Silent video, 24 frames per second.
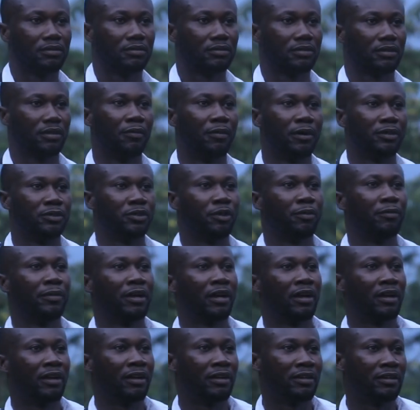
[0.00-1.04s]
So much, I mean,
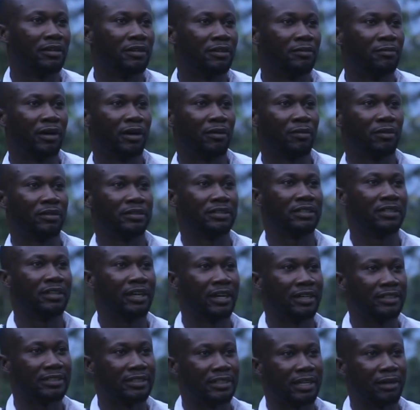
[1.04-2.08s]
I'm a demand. I said
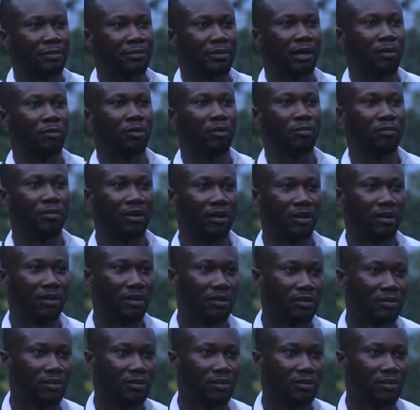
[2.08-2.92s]
that, and I'm the abobra.